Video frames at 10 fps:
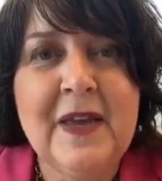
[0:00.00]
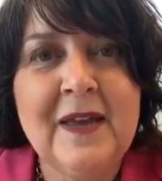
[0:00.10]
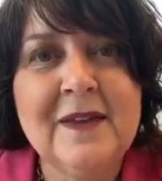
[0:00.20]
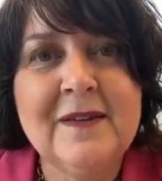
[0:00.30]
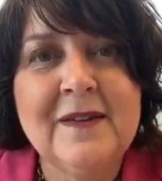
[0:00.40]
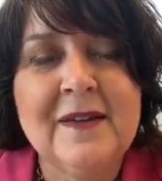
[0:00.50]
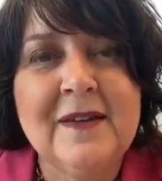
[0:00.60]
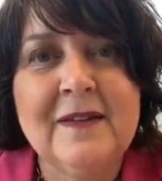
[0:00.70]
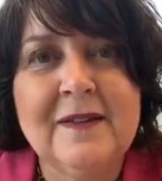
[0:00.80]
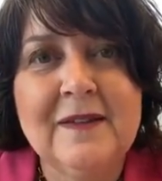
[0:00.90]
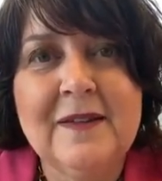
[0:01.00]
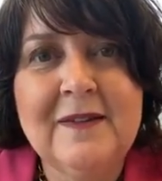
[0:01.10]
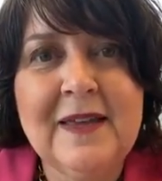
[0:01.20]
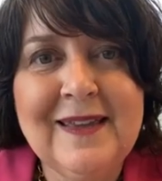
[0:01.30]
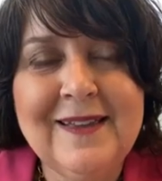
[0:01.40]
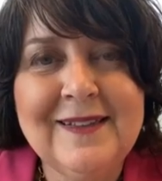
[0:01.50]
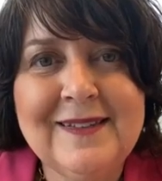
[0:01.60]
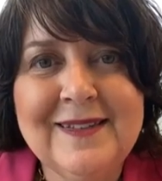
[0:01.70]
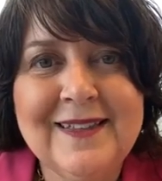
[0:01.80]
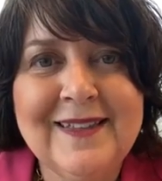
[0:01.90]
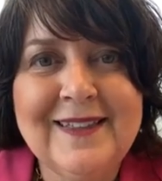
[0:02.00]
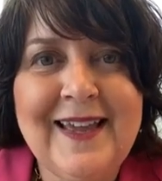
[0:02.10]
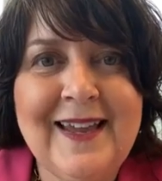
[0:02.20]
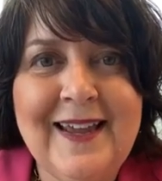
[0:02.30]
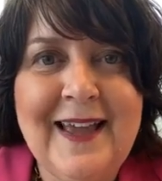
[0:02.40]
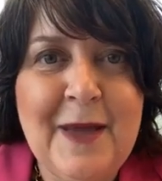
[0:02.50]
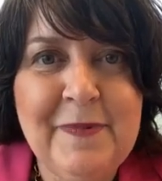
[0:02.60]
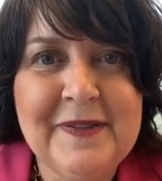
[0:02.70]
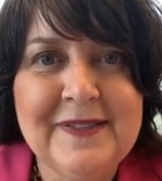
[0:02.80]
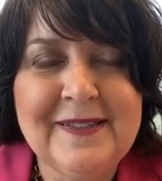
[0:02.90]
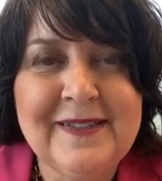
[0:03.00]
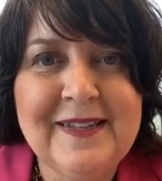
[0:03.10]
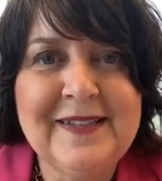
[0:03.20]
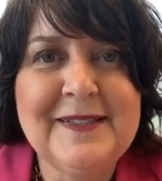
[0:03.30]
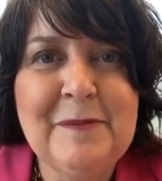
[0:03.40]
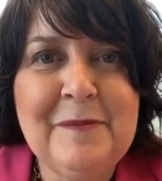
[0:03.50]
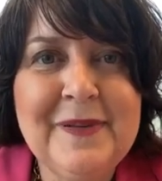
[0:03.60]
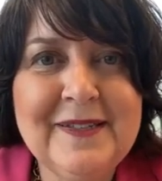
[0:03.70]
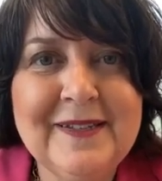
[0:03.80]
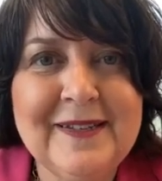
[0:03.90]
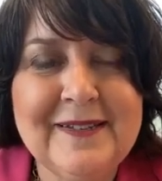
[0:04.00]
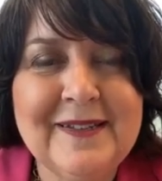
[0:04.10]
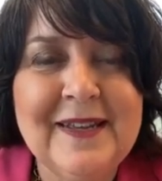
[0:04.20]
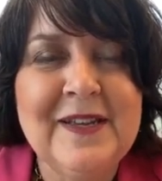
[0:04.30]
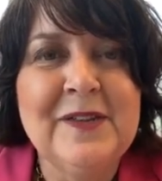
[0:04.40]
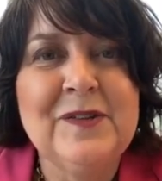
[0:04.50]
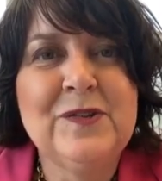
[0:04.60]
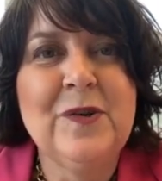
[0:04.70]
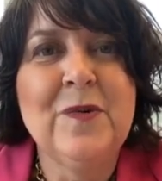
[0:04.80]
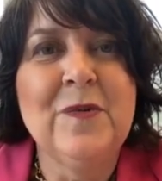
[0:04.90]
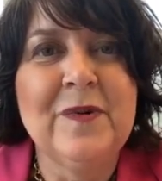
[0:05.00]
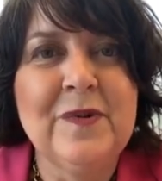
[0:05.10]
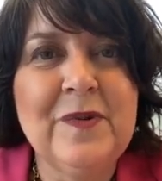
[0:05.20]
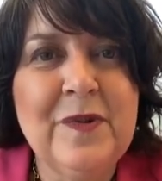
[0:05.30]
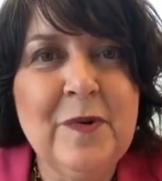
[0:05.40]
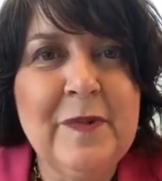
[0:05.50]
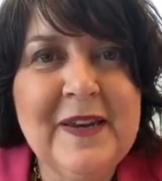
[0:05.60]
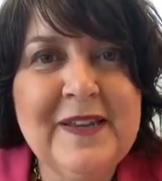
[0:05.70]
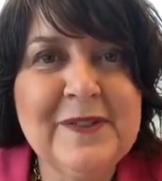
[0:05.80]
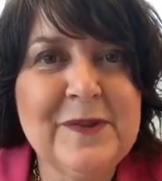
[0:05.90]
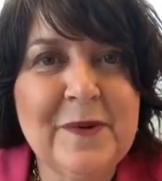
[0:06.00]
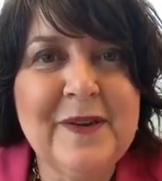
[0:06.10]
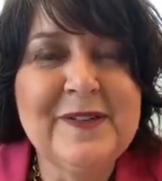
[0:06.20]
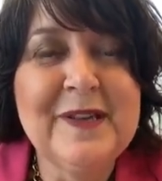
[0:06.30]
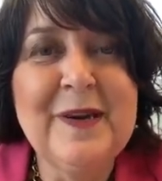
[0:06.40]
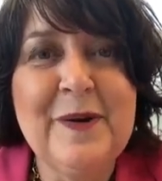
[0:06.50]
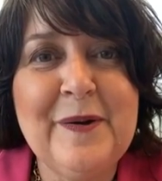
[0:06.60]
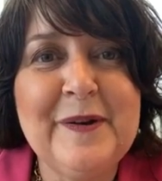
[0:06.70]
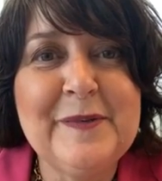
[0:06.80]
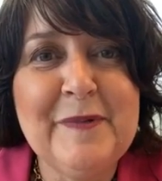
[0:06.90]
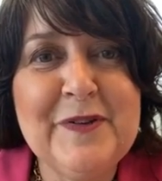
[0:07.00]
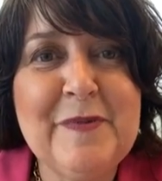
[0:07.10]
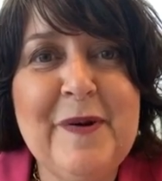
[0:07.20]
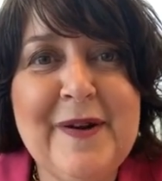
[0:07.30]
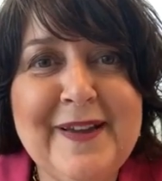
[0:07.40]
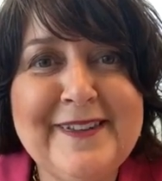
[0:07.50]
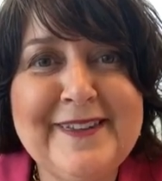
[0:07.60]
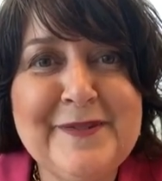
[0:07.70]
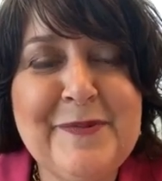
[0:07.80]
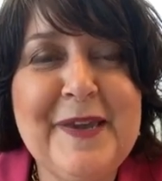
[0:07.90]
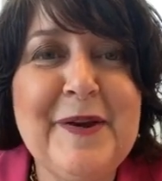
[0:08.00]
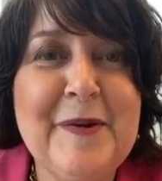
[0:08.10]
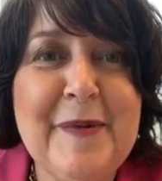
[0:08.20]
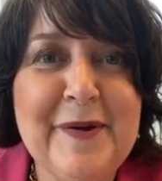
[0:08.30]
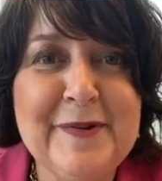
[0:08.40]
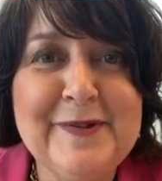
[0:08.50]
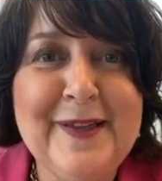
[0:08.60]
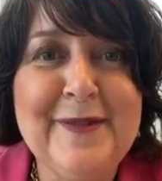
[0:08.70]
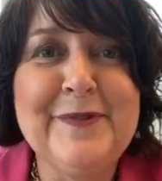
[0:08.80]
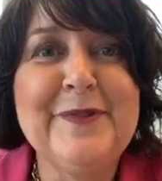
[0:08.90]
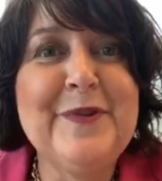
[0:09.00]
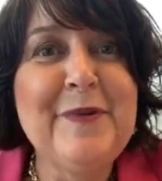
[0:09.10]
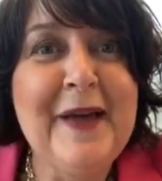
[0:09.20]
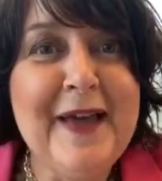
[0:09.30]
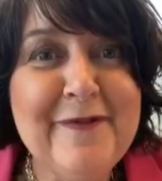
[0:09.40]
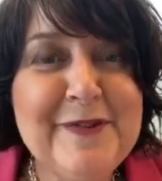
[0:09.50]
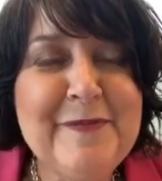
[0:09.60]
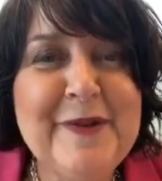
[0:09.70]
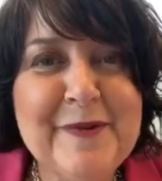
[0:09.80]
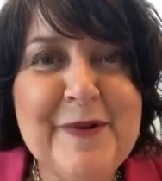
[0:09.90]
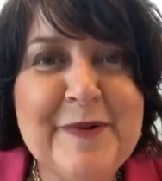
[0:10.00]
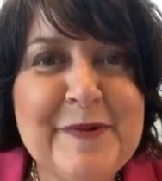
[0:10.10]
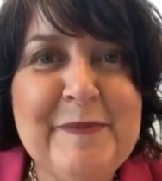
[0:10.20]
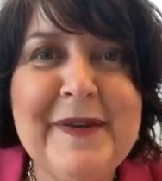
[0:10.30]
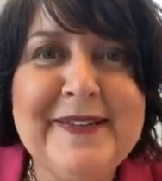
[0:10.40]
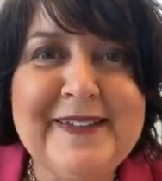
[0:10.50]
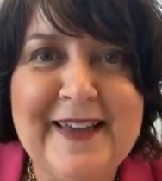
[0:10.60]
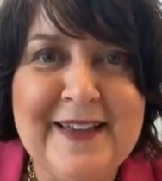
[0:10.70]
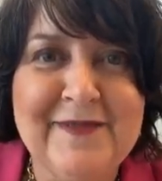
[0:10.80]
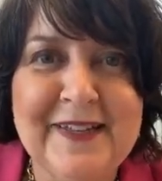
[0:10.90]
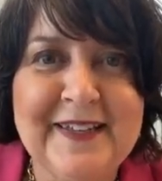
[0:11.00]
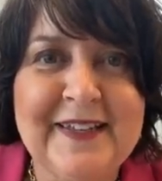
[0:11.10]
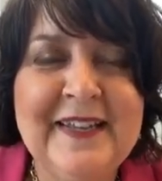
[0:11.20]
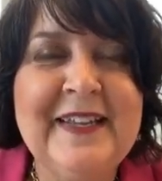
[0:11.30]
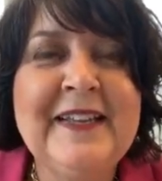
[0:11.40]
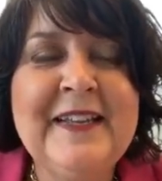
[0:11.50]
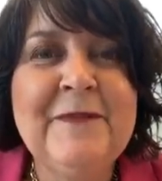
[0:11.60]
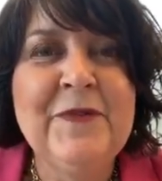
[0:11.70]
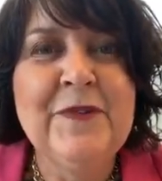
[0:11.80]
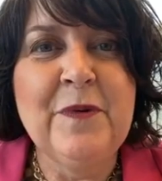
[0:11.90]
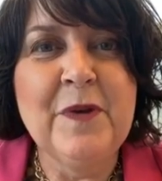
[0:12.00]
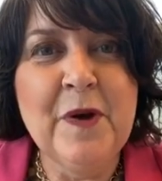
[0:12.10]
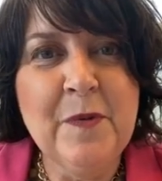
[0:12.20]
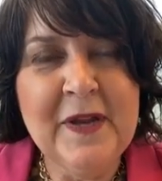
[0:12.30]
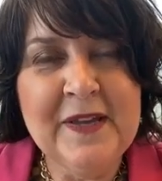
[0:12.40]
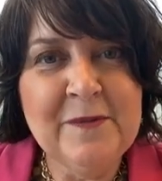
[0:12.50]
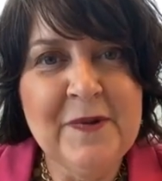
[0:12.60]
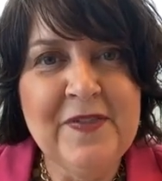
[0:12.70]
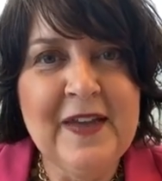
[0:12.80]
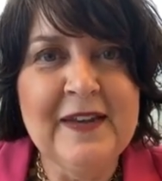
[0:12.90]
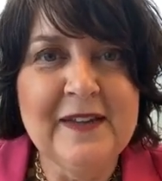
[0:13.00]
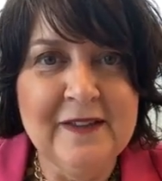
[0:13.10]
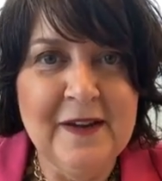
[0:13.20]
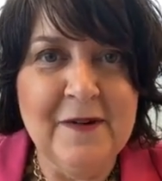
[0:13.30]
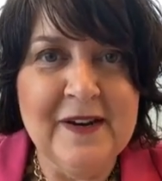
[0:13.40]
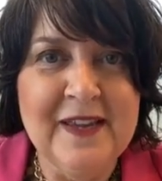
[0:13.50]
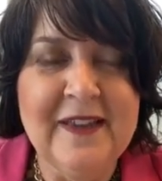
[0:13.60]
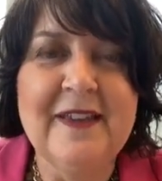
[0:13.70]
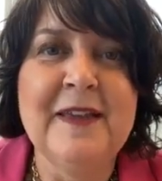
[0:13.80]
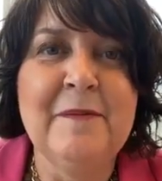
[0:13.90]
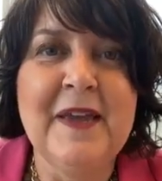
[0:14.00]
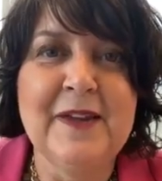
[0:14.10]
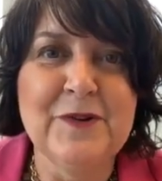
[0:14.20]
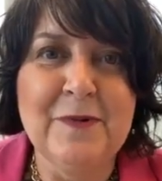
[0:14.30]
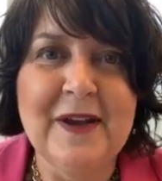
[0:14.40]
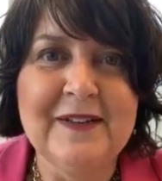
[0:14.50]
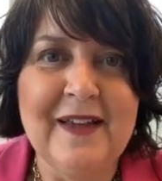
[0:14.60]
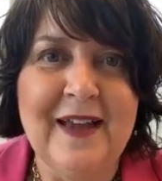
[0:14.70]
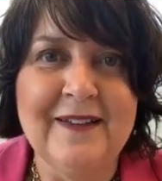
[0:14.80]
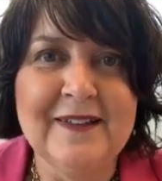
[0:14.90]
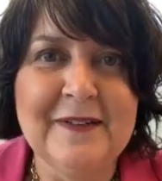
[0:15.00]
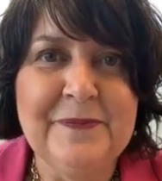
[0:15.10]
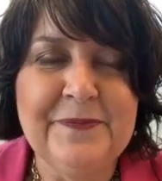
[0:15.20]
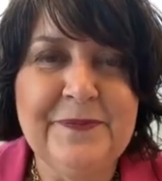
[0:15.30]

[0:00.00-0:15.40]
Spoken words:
And the thing is, that happens. It's business. So nobody is going to care as much about us as we care about ourselves. So you have to be your own best advocate. So go in with that clarity and make a direct ask.